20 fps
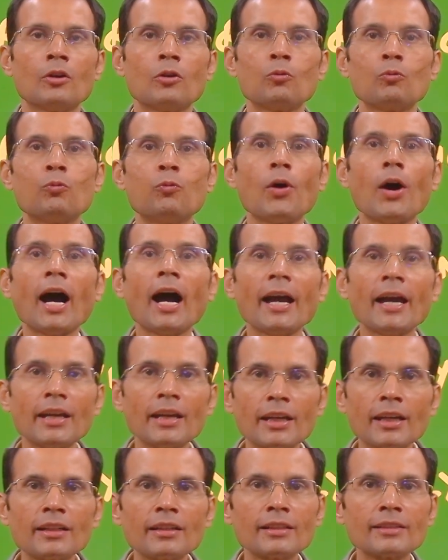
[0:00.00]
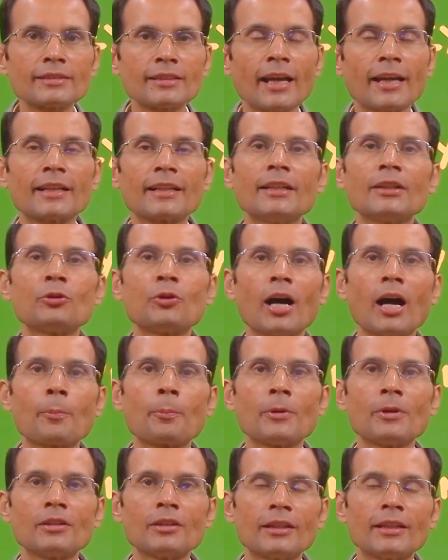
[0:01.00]
Why it is likely to
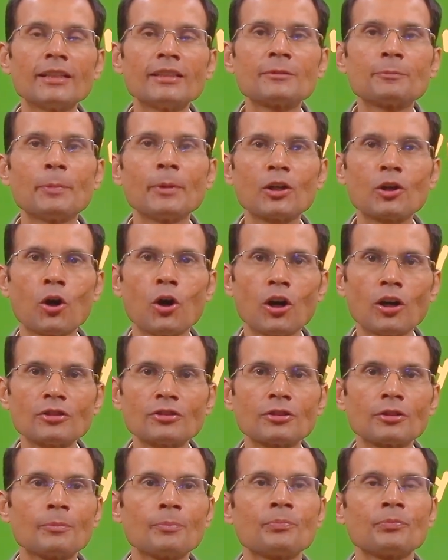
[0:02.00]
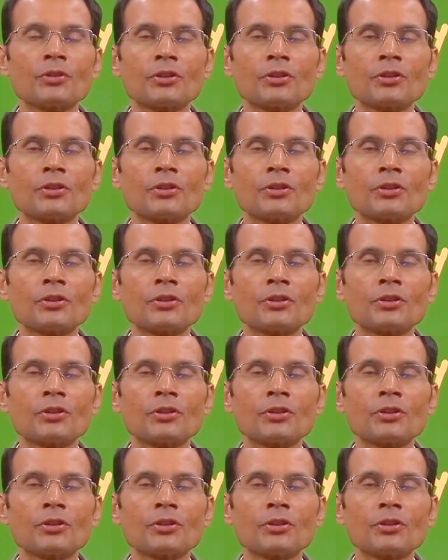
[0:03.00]
happen is because